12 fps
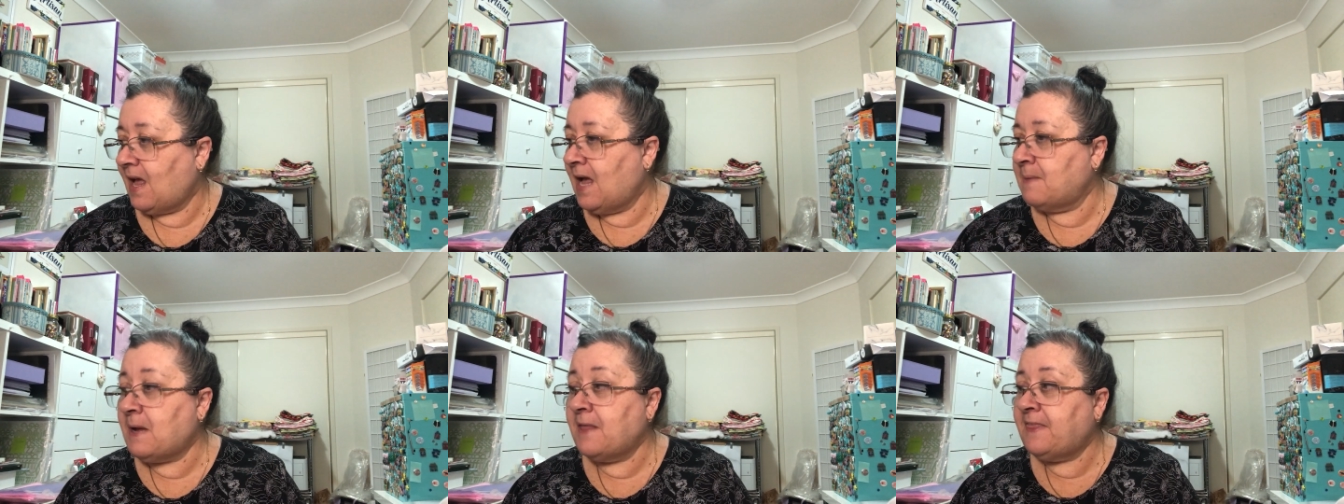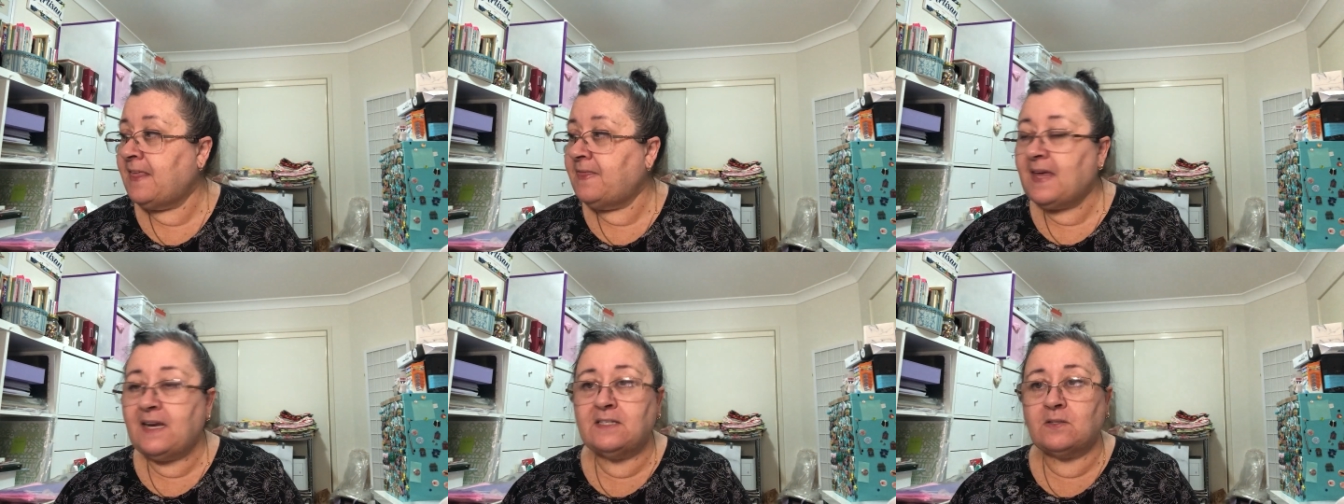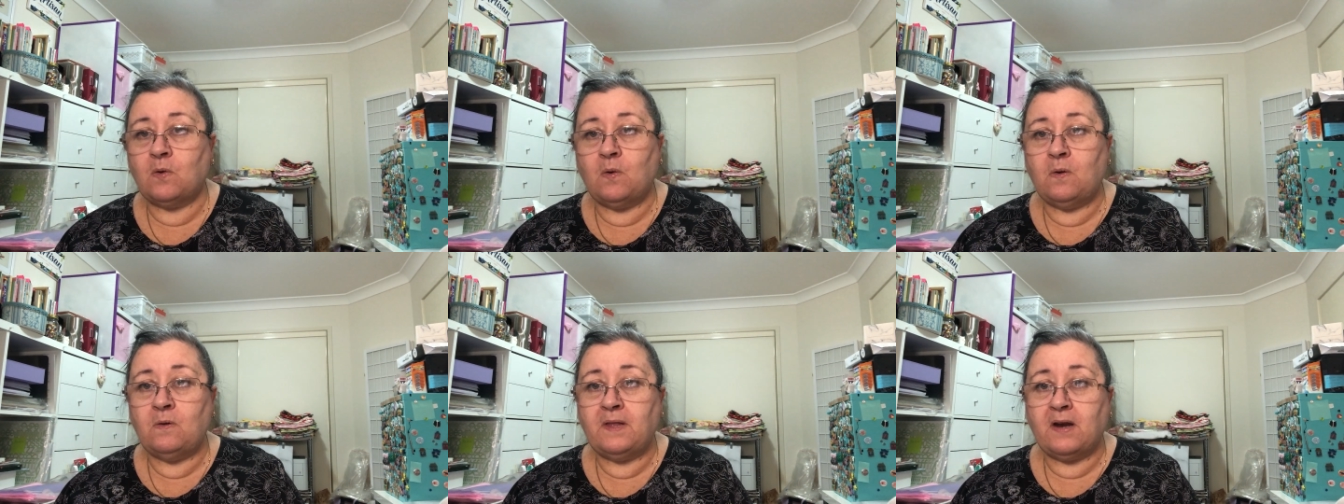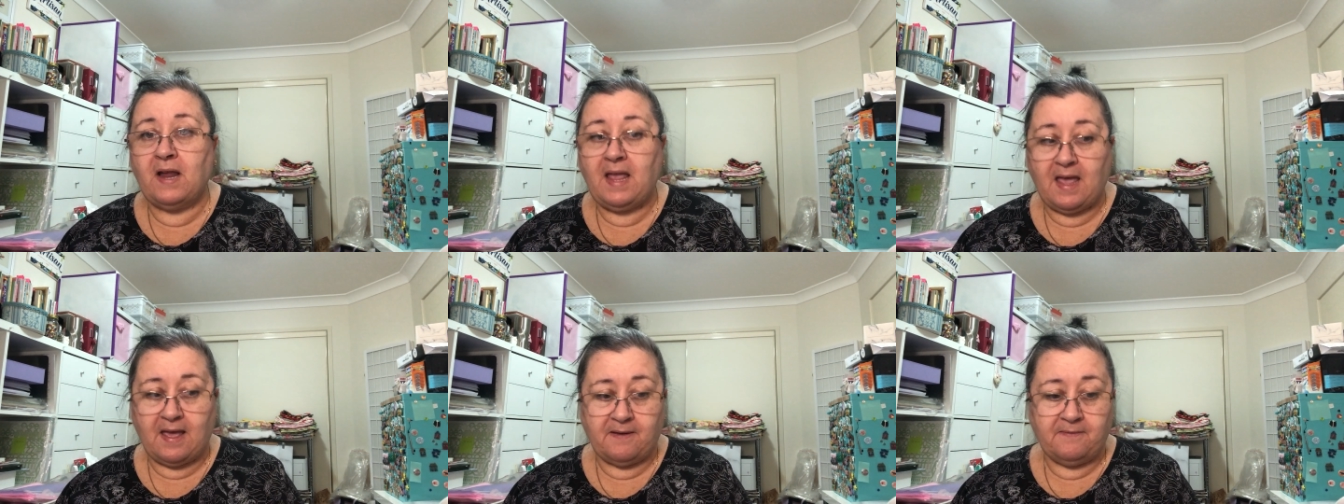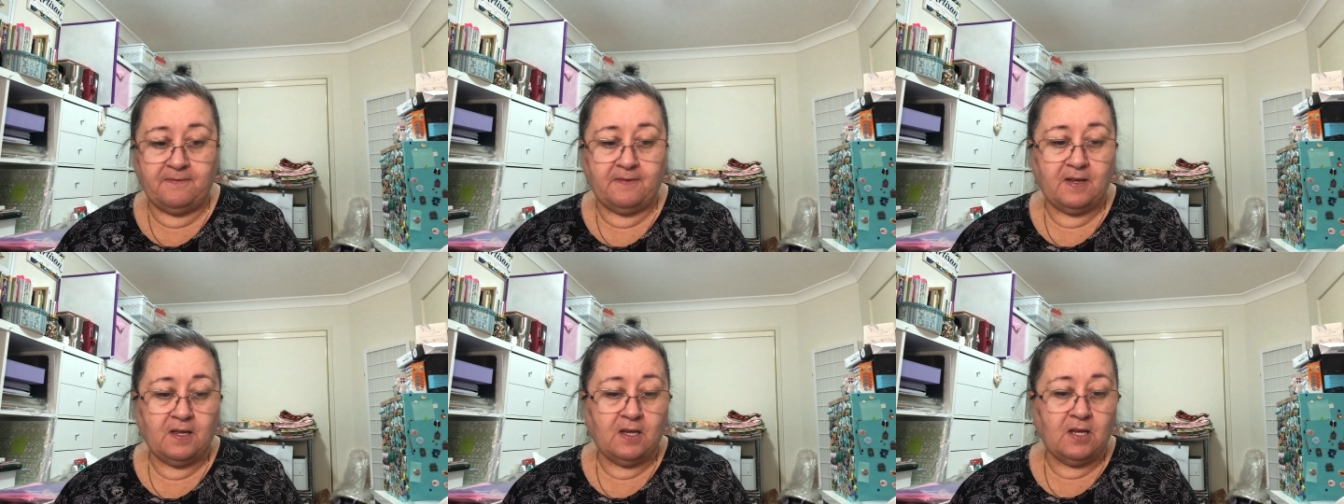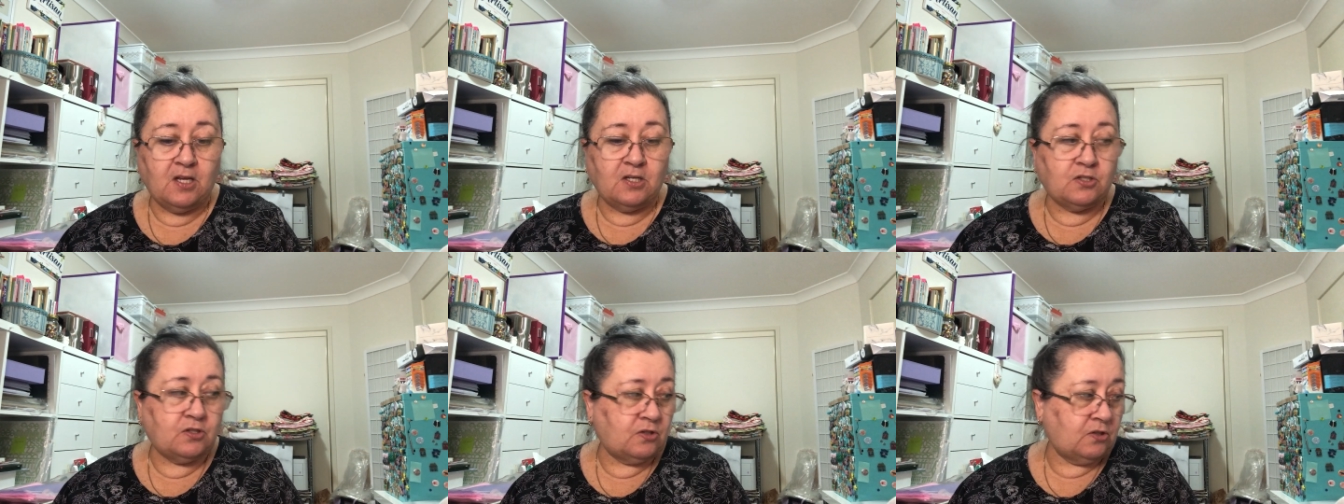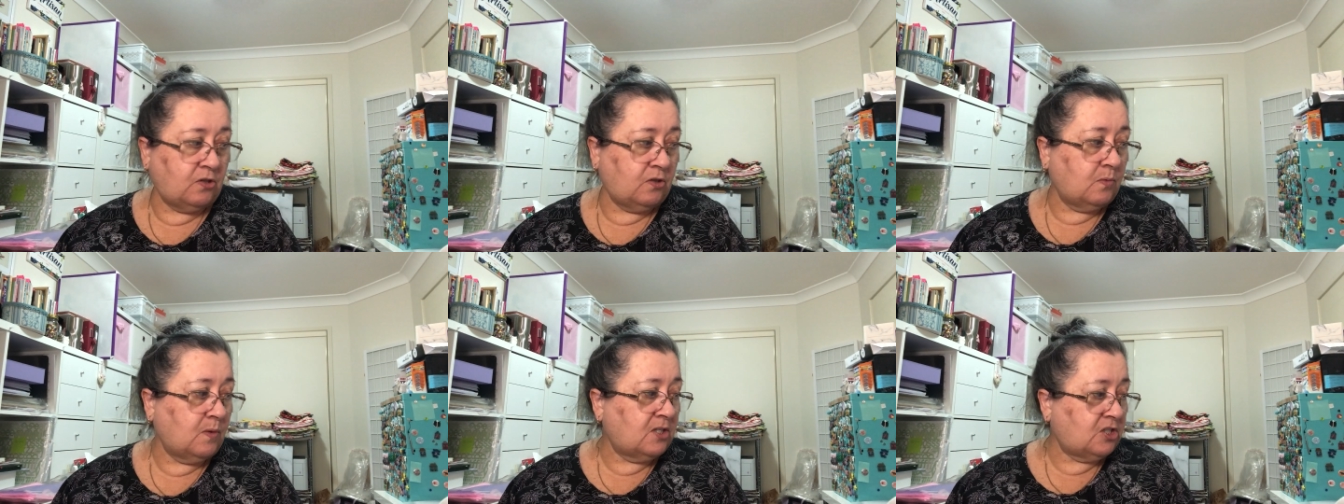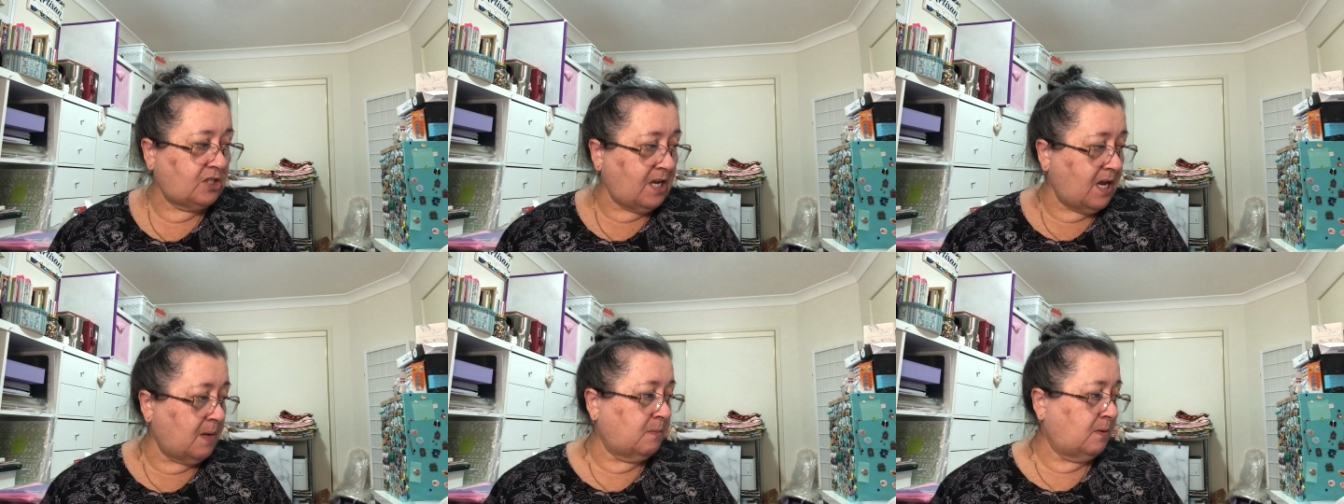I think that is all that I have to share.